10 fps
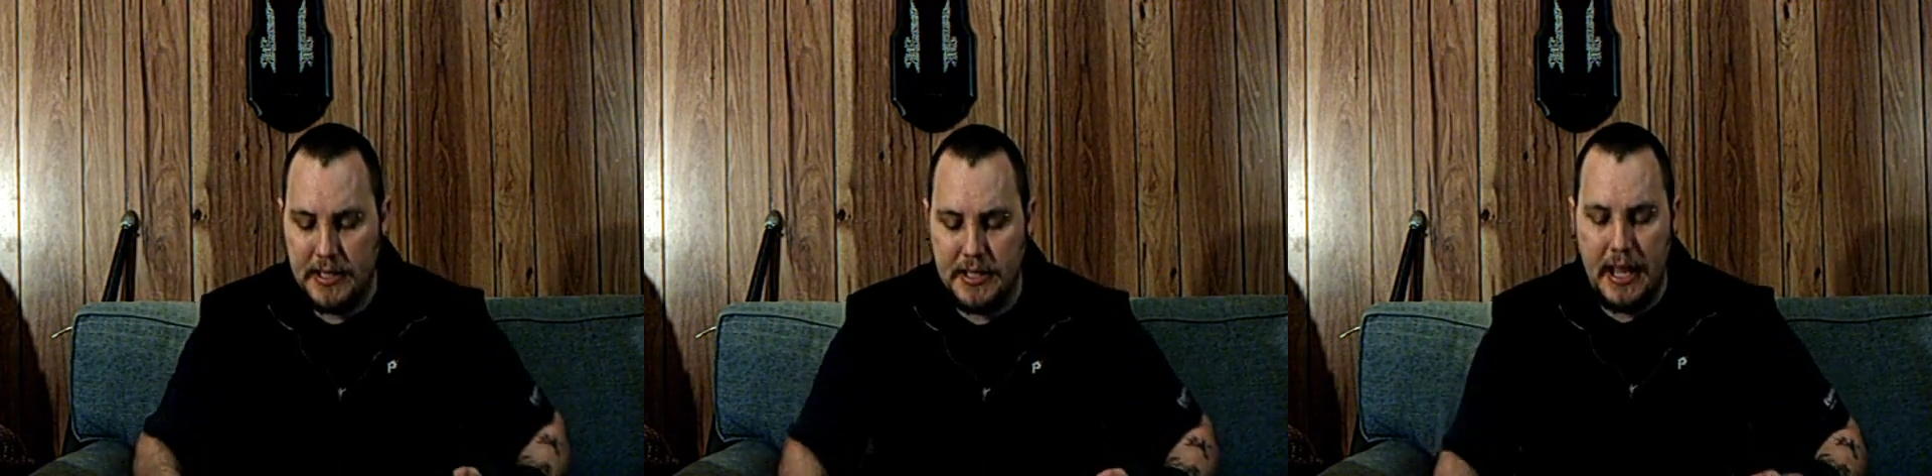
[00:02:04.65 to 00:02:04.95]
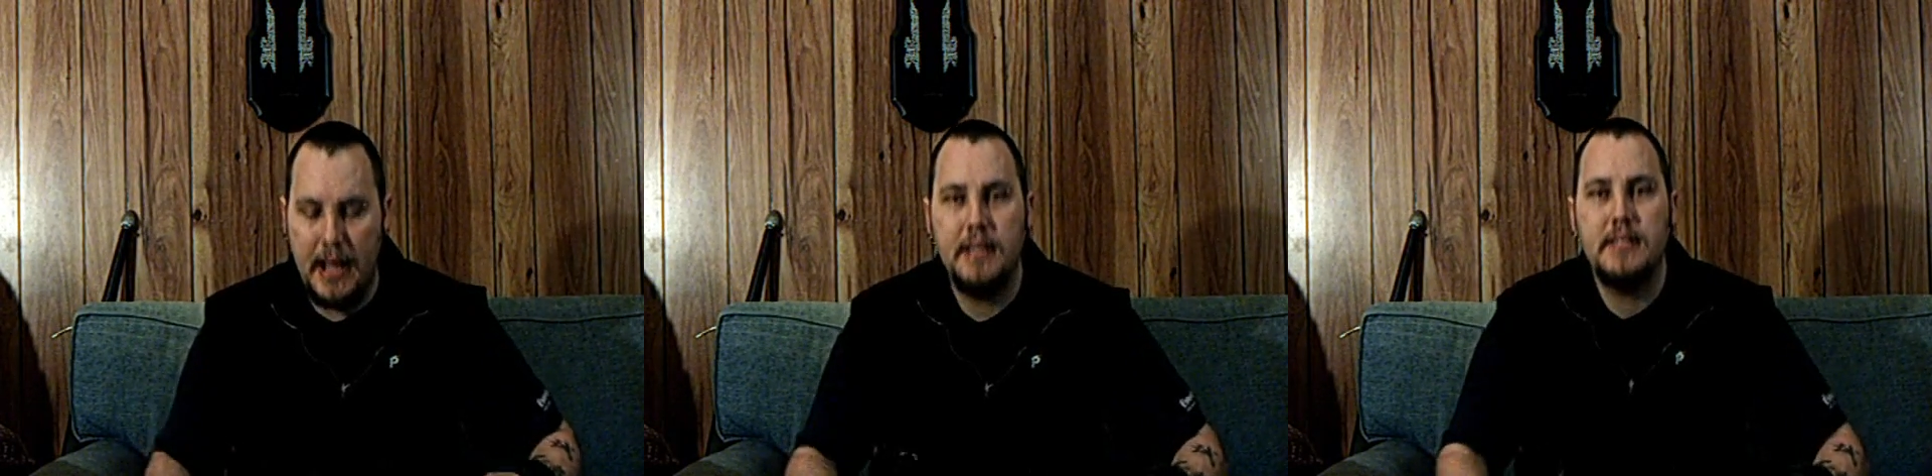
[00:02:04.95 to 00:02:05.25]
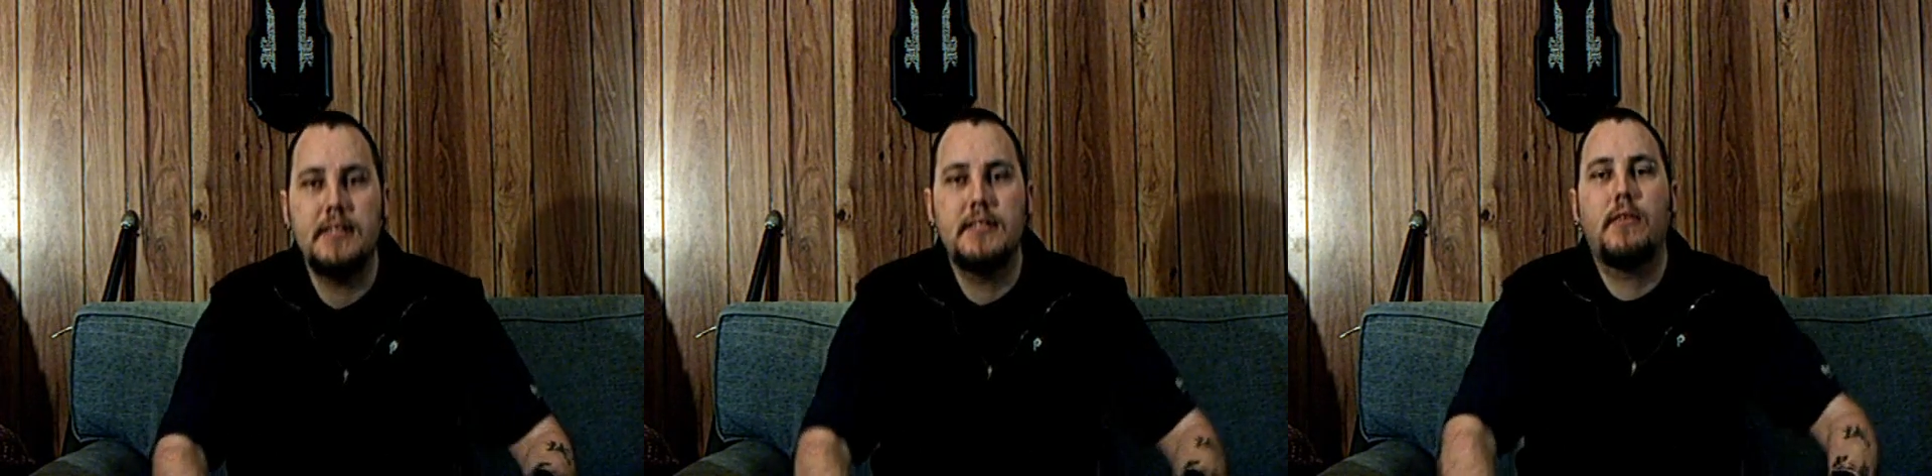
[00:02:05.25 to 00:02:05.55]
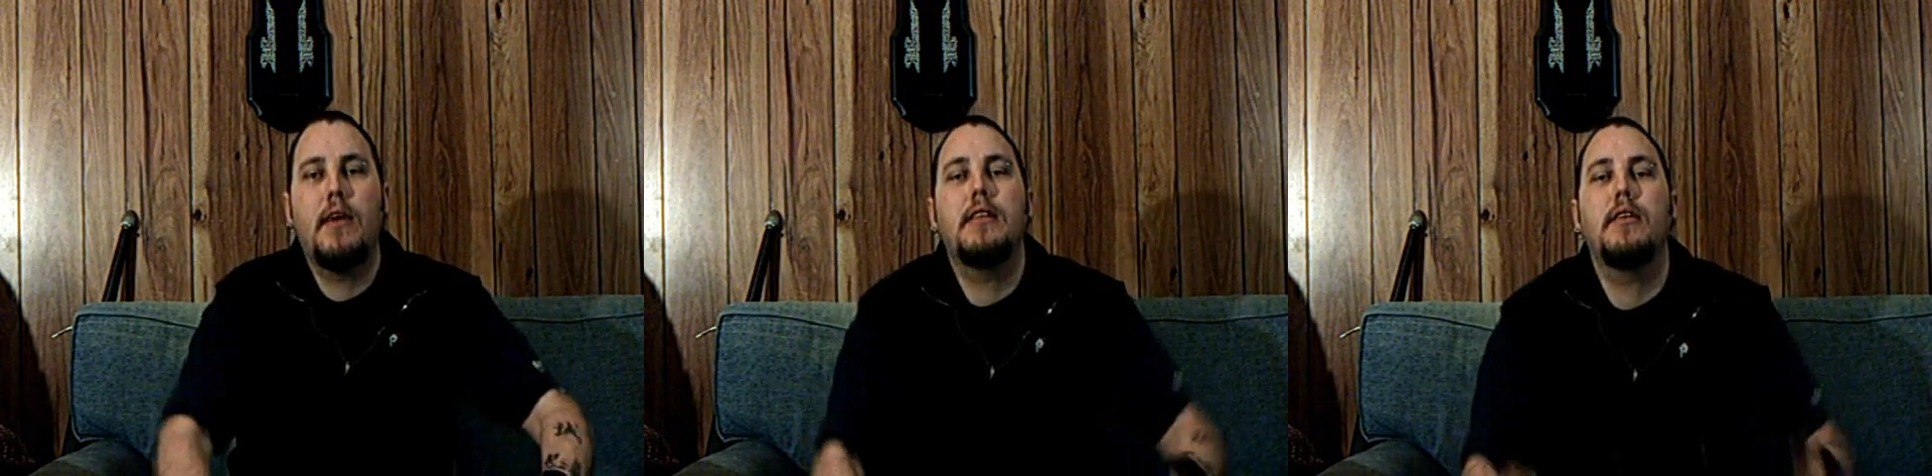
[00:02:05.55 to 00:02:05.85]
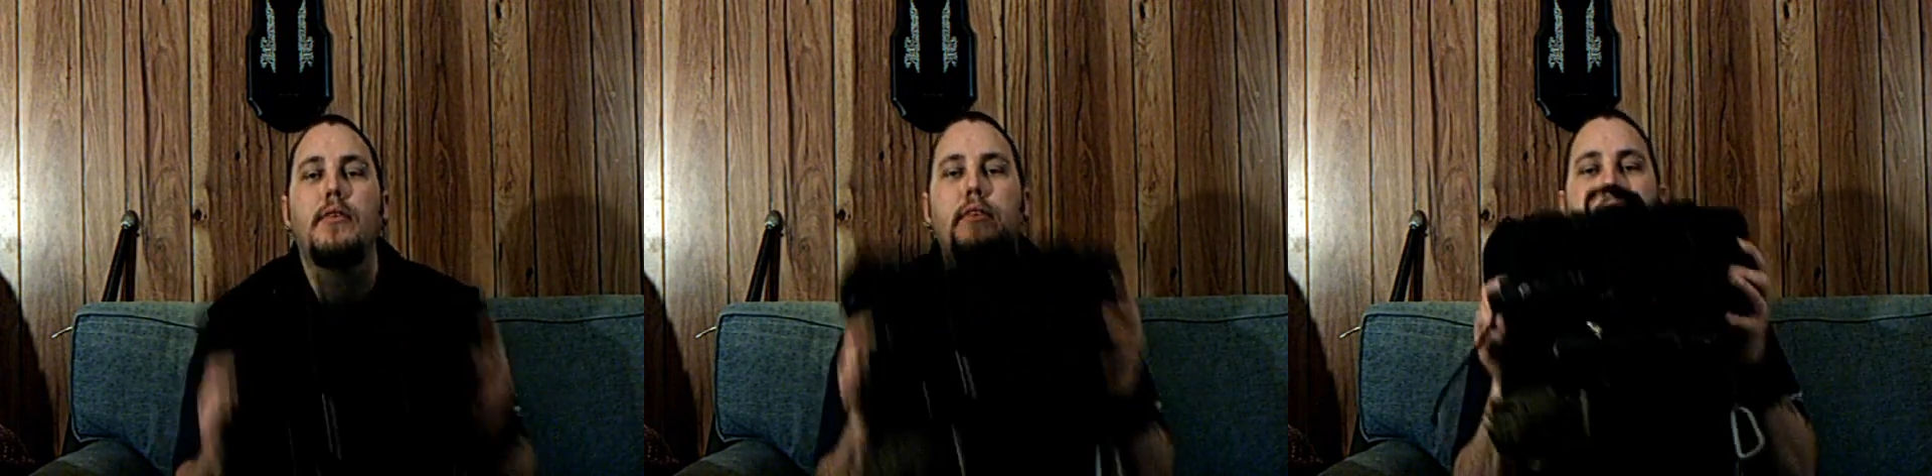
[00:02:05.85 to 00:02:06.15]
as it stands, it's a
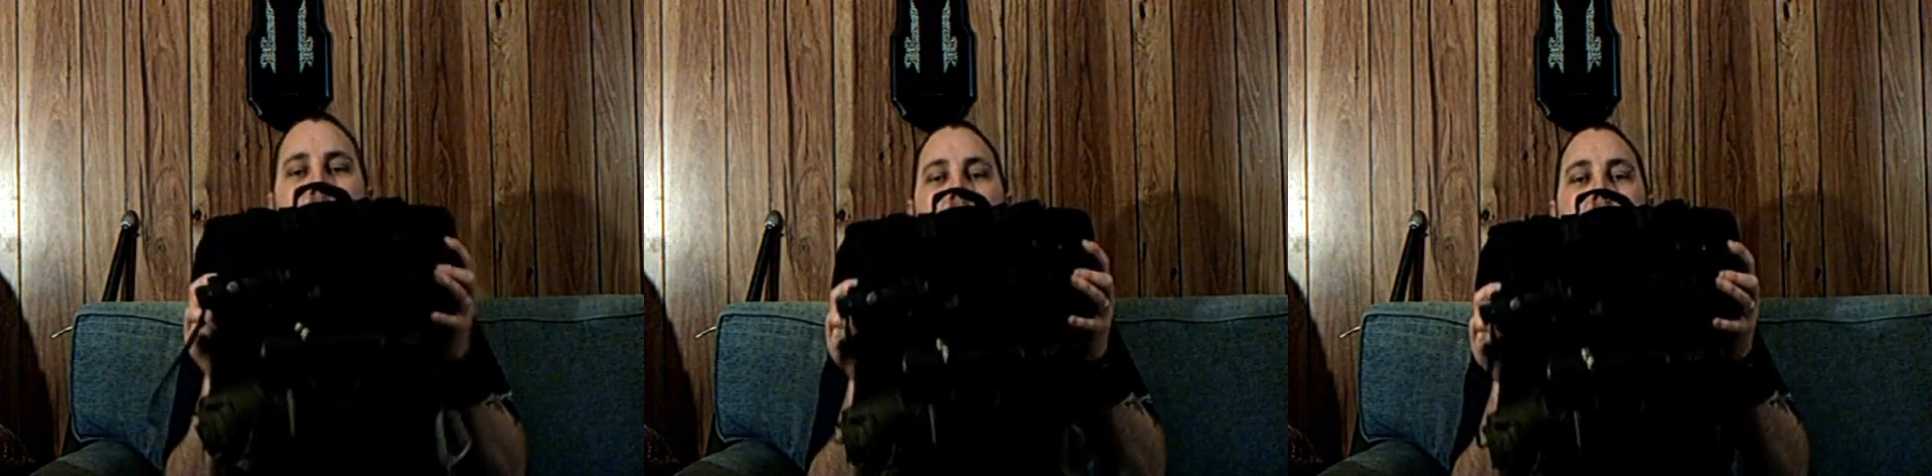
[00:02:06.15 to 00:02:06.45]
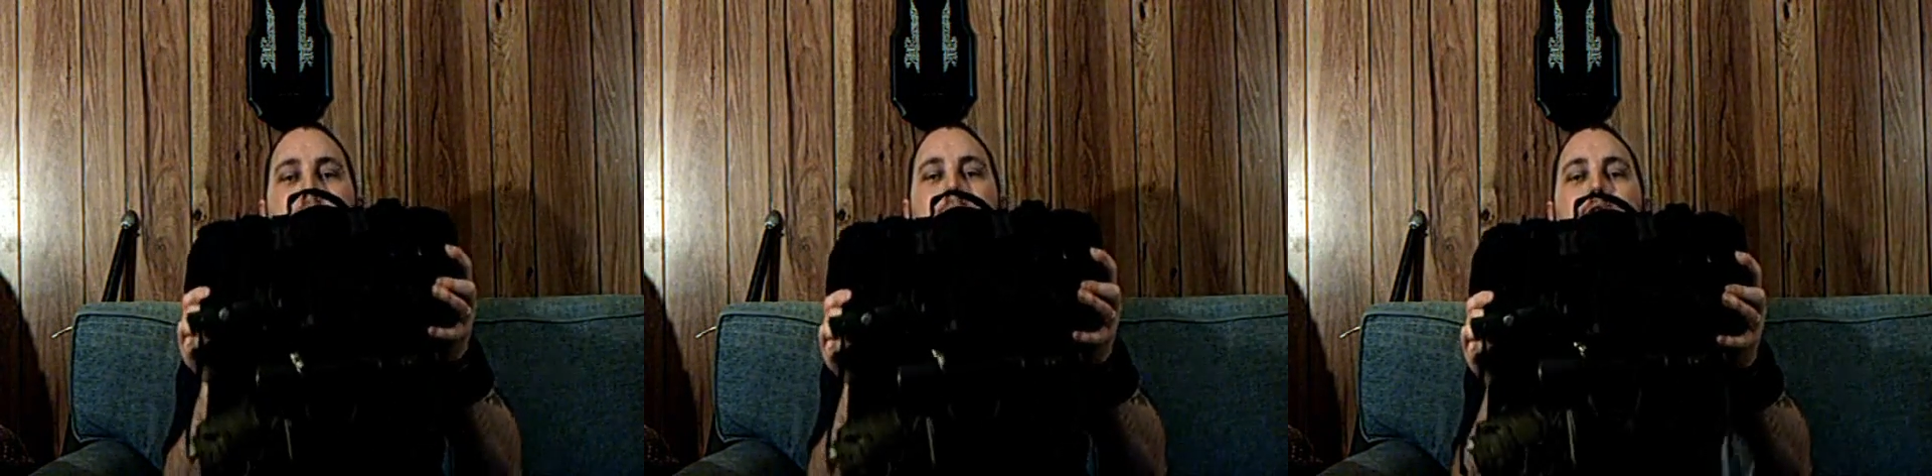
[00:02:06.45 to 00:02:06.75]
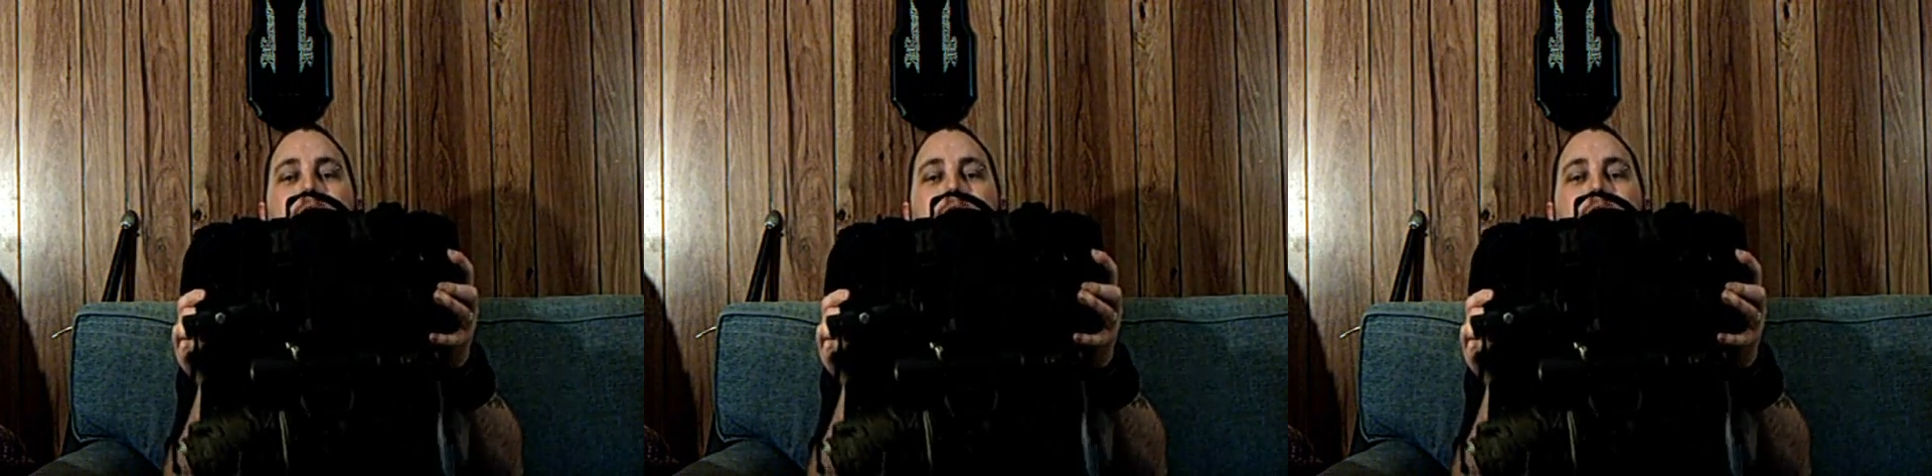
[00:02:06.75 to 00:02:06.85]
great little day pack.